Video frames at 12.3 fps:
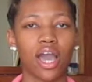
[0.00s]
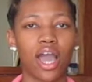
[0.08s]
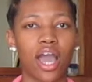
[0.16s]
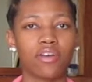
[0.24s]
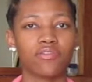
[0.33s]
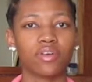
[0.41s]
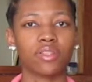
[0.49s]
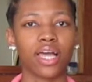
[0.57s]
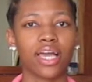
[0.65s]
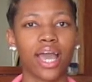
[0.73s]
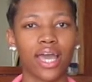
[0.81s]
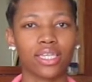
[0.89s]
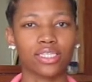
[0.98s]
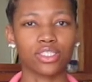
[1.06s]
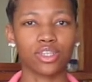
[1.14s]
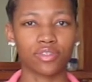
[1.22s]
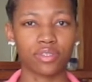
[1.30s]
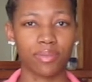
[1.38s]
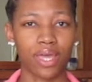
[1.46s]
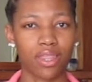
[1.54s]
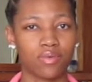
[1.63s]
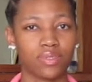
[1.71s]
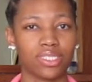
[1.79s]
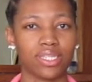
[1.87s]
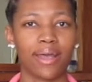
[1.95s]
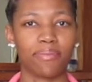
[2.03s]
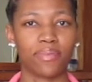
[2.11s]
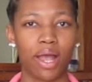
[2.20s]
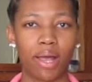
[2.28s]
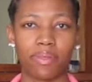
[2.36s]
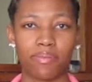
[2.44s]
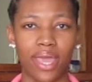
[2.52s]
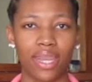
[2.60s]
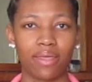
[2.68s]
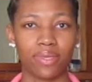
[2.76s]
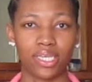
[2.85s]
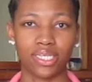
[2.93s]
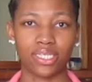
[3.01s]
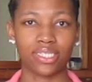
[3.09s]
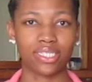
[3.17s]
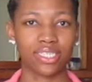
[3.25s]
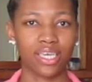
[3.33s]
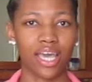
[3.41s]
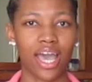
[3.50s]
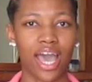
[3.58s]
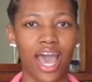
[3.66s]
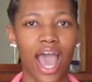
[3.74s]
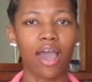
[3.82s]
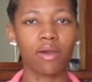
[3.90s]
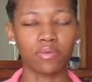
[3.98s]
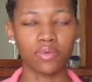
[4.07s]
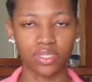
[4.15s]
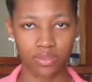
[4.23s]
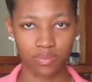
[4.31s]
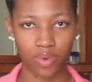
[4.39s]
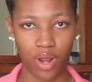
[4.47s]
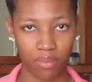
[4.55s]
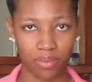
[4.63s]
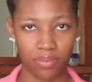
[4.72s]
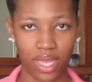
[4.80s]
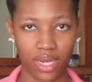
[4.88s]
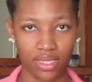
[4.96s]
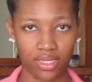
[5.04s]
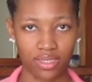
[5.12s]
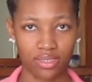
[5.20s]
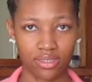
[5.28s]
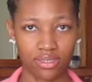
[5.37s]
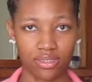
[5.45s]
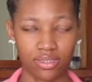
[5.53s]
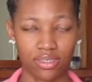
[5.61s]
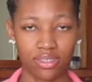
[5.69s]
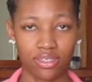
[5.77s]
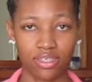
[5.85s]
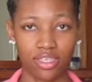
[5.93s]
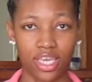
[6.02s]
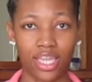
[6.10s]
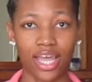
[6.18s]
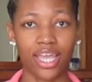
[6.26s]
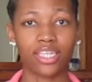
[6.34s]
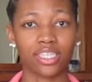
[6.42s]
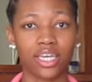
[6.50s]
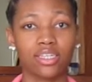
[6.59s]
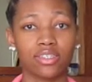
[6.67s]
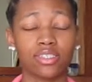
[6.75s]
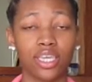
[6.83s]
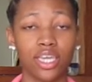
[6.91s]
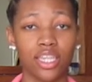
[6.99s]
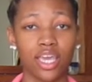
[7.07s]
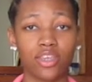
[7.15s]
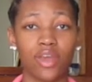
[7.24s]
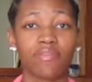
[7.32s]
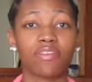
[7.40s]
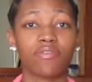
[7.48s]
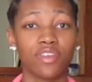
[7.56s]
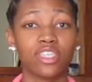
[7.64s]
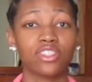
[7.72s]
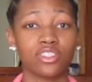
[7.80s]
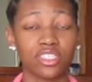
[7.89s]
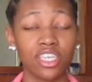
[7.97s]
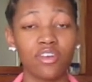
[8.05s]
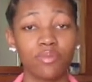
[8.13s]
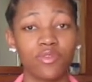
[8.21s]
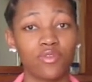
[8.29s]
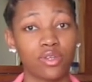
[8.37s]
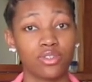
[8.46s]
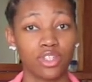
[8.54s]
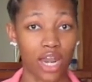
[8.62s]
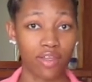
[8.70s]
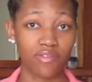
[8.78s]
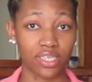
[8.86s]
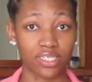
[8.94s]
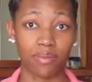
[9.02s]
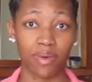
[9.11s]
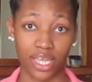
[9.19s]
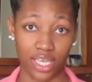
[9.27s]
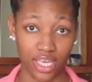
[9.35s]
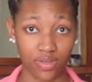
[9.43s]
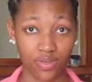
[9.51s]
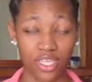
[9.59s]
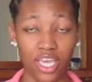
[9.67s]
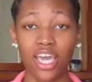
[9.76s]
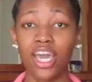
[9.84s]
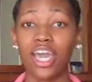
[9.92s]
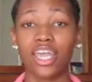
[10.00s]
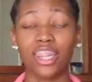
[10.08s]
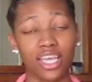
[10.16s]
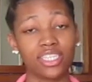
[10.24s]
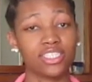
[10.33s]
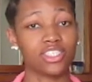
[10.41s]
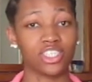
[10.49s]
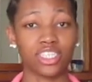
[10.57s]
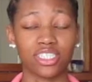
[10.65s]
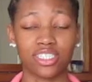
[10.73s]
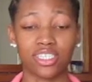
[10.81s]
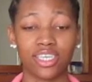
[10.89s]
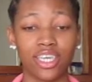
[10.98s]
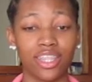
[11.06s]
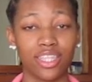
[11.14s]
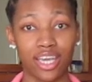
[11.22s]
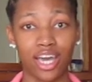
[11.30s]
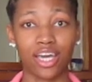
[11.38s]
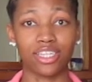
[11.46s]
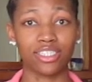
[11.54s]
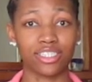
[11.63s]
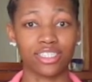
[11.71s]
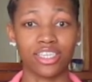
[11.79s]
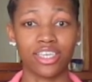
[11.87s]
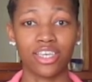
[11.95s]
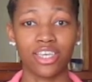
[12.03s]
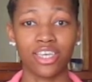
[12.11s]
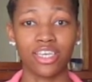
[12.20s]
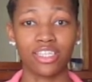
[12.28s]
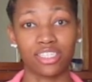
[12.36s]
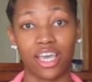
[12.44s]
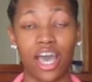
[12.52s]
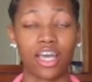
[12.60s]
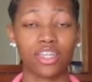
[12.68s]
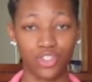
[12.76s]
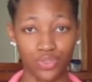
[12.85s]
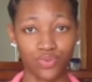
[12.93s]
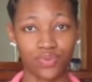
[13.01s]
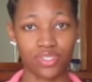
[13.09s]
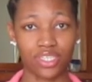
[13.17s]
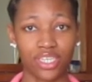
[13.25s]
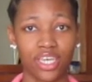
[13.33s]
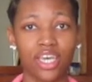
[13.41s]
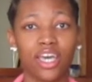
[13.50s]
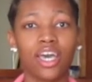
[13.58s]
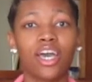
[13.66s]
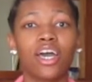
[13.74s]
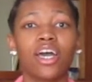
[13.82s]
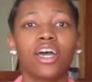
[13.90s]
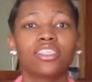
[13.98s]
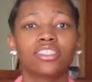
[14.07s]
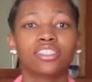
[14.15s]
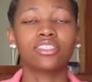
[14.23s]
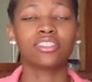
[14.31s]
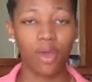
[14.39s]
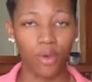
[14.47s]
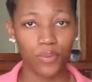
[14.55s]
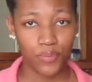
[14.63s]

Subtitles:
I felt like I deserved somebody that was not problematic, because I was problematic. And I had to understand that you have to fix yourself before you try to fix somebody else. And that's just the honest to God truth. So,